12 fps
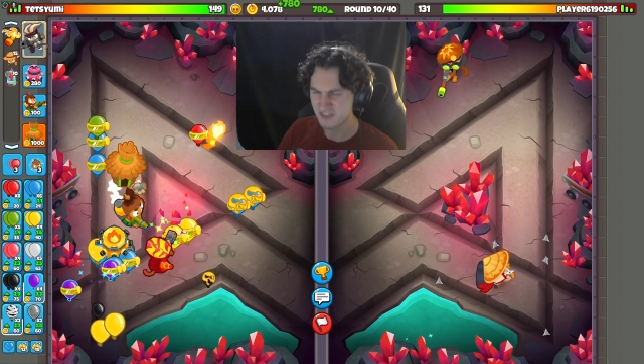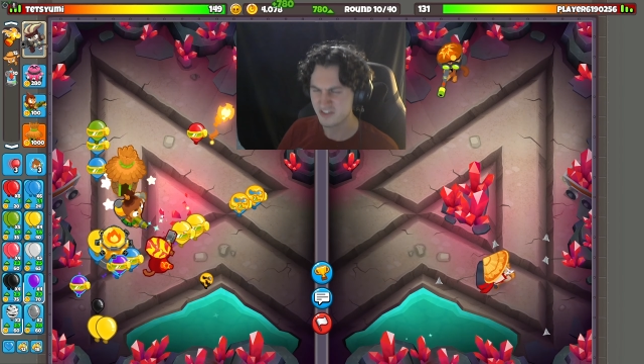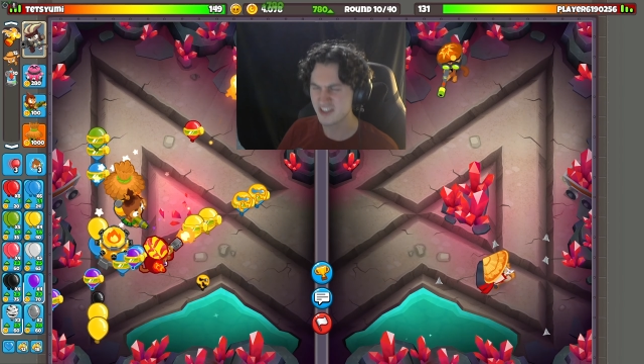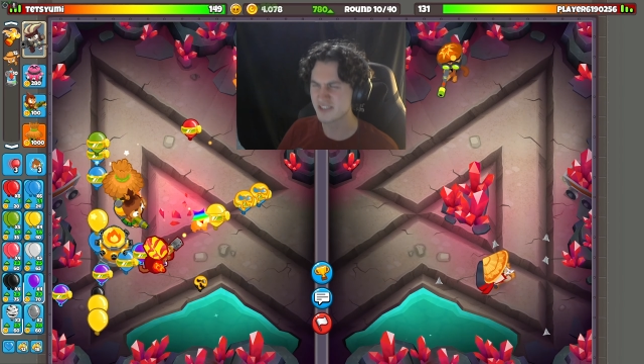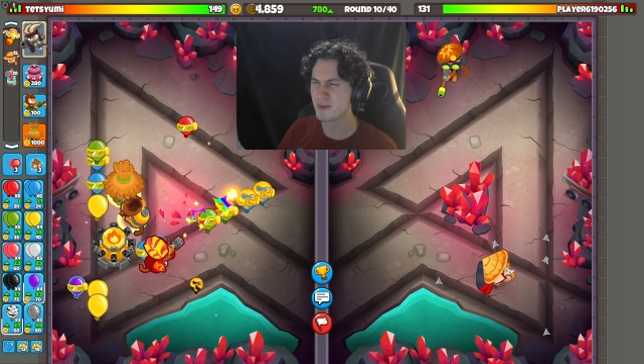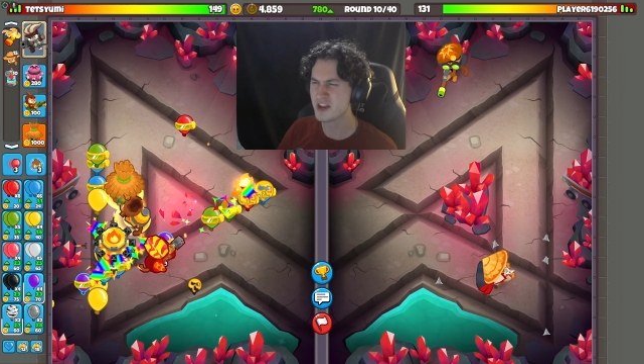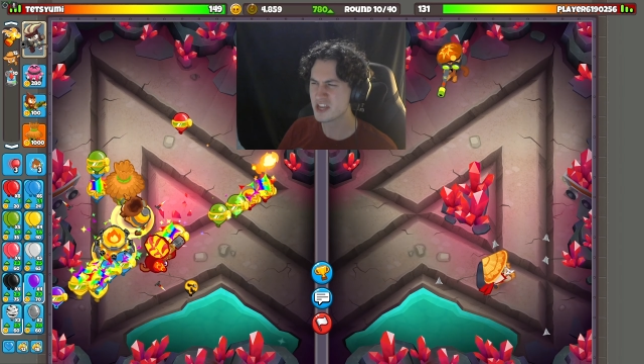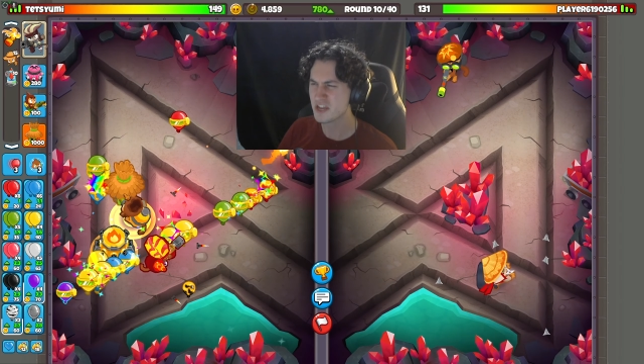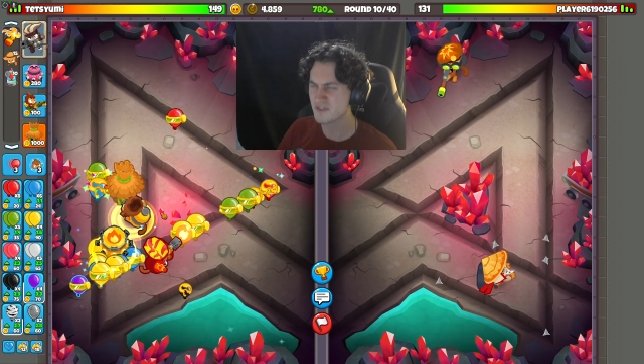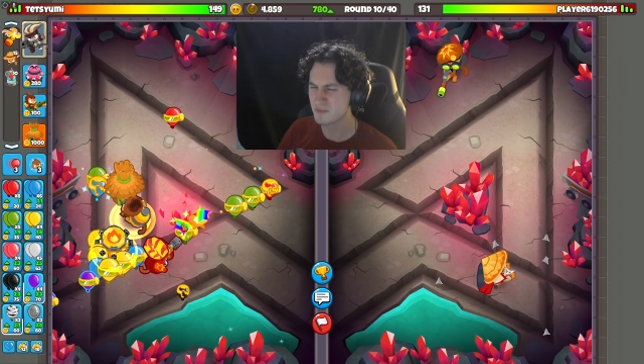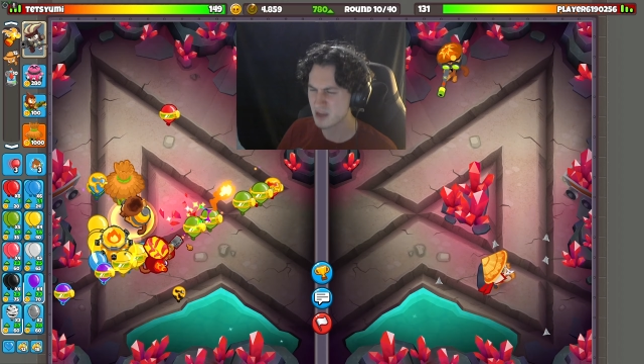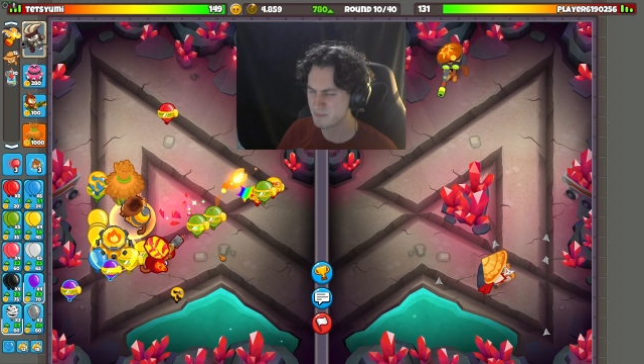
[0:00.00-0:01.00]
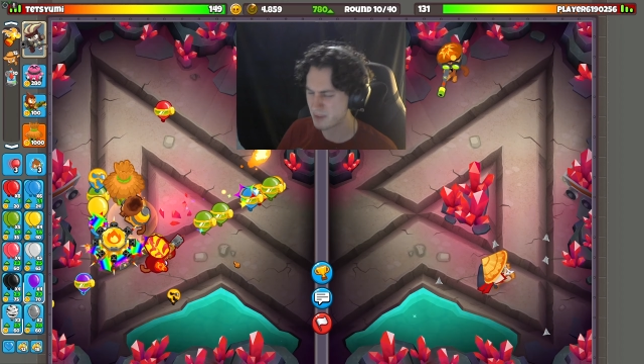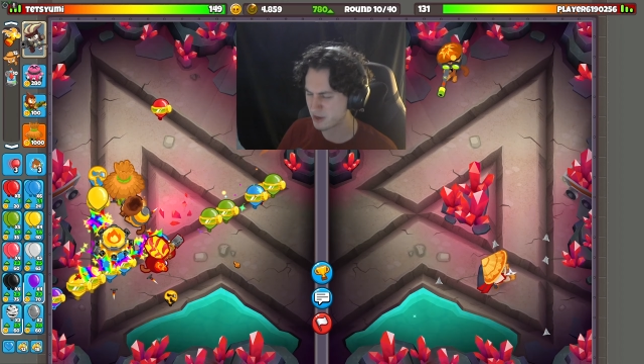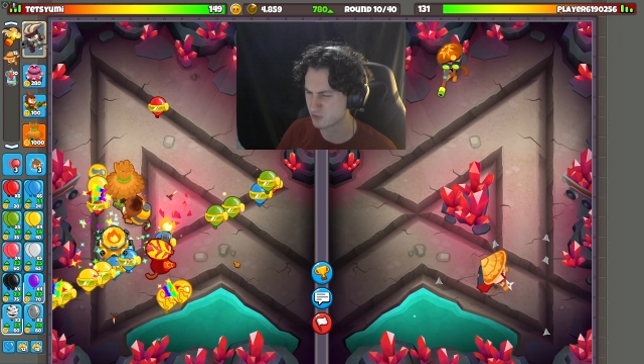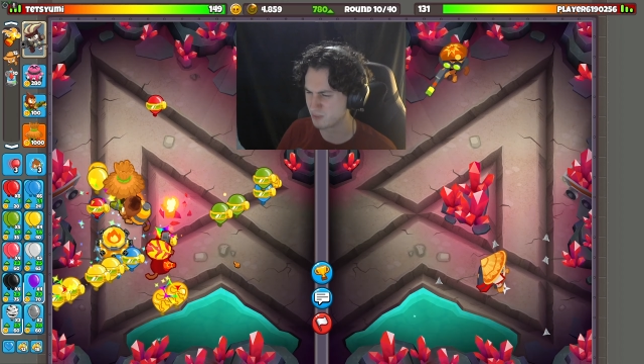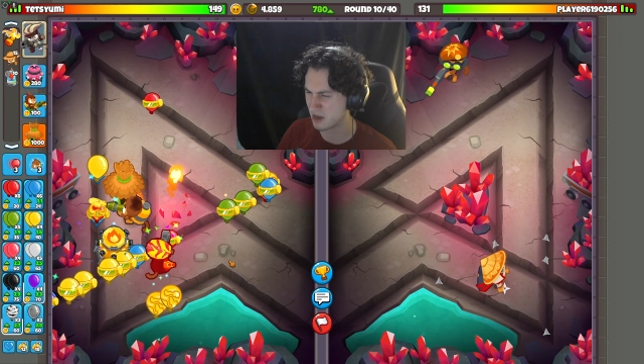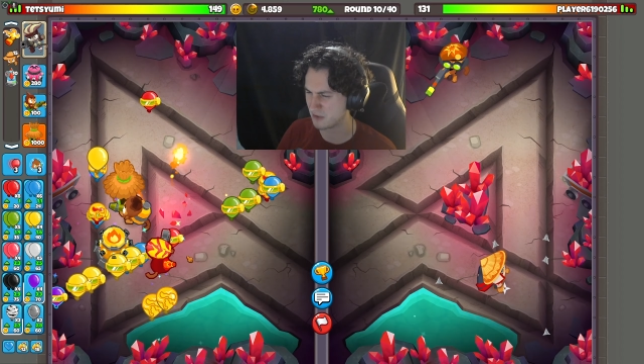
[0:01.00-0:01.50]
This might even be a
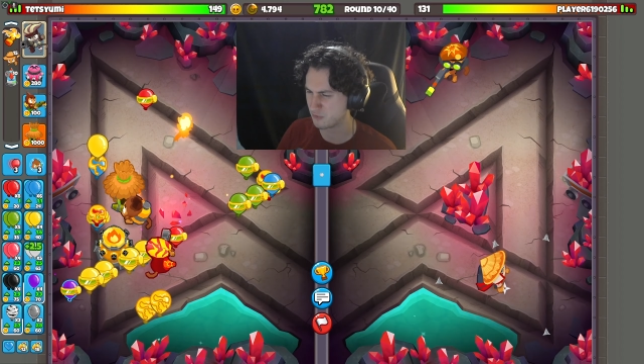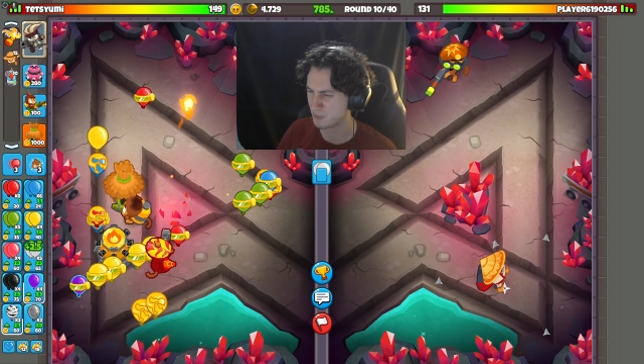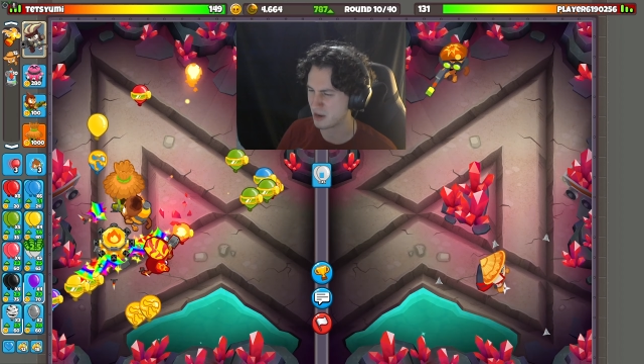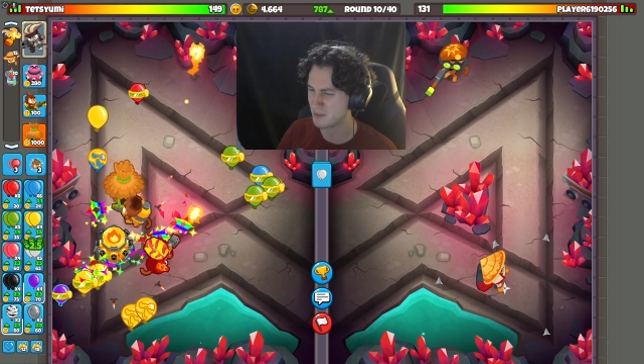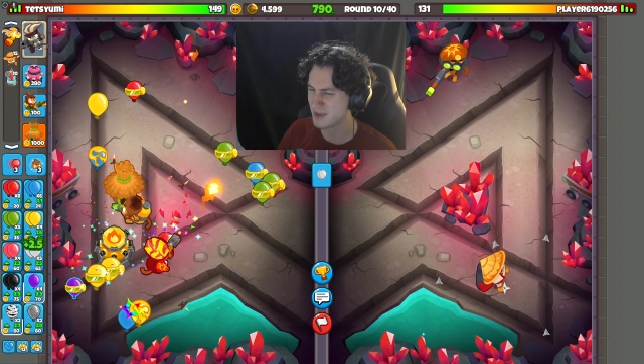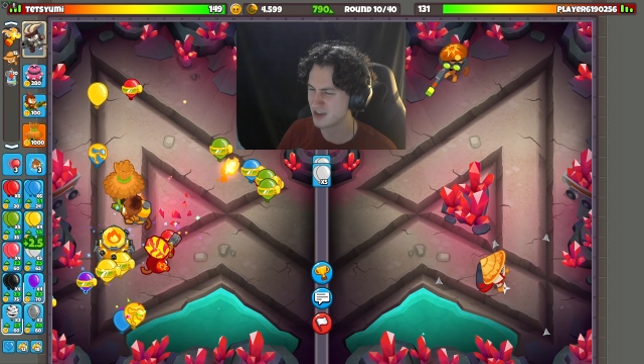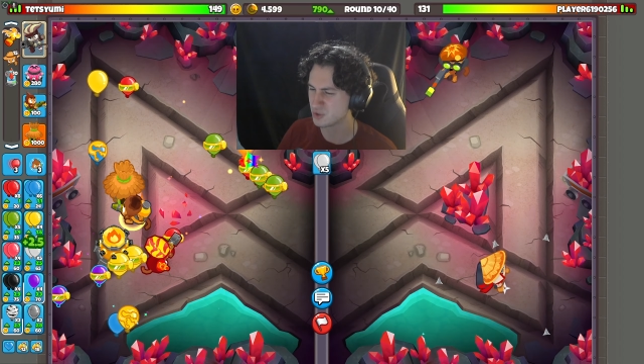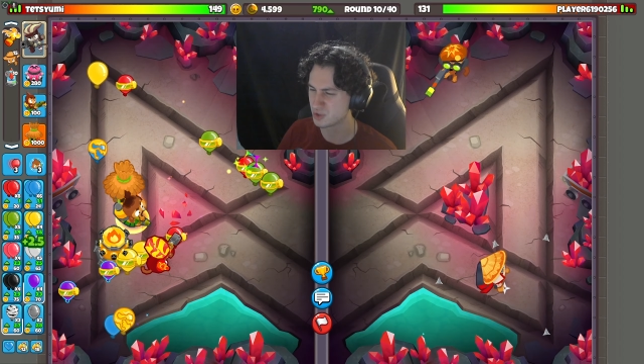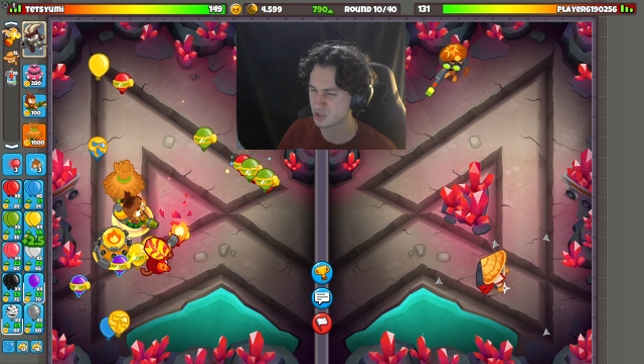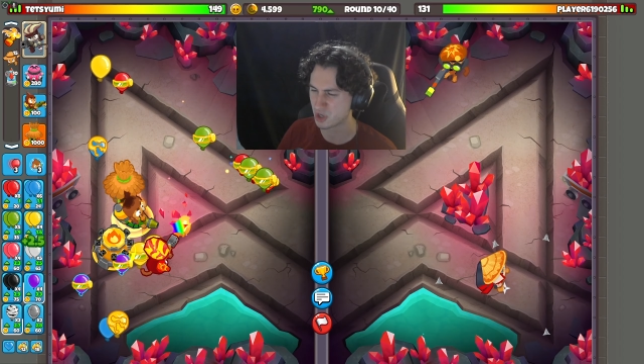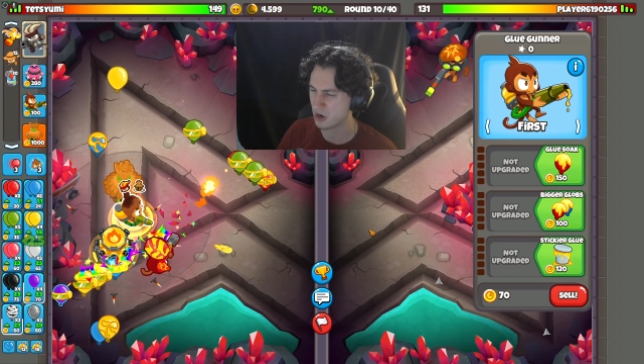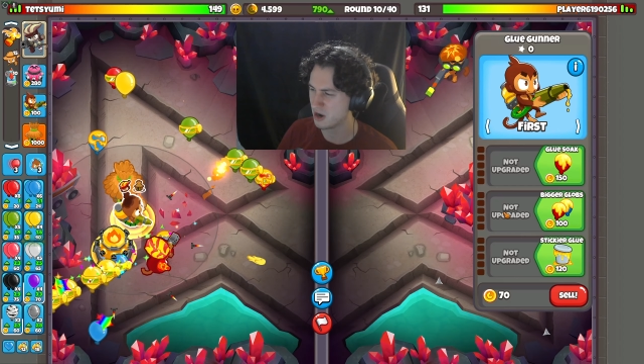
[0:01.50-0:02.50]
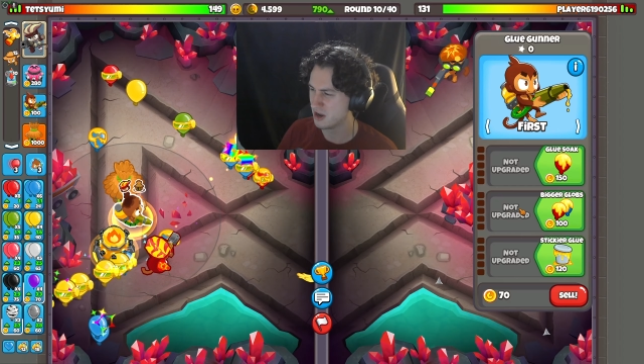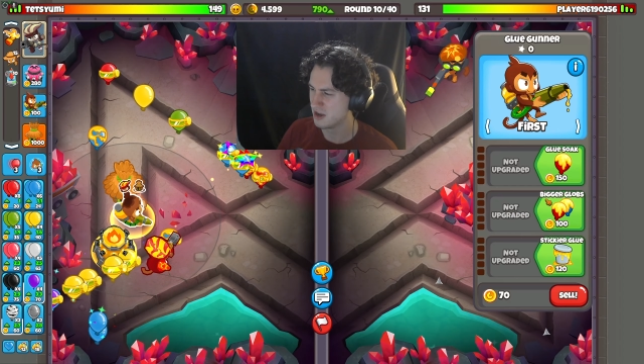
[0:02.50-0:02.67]
better spot for me. I'm not too sure.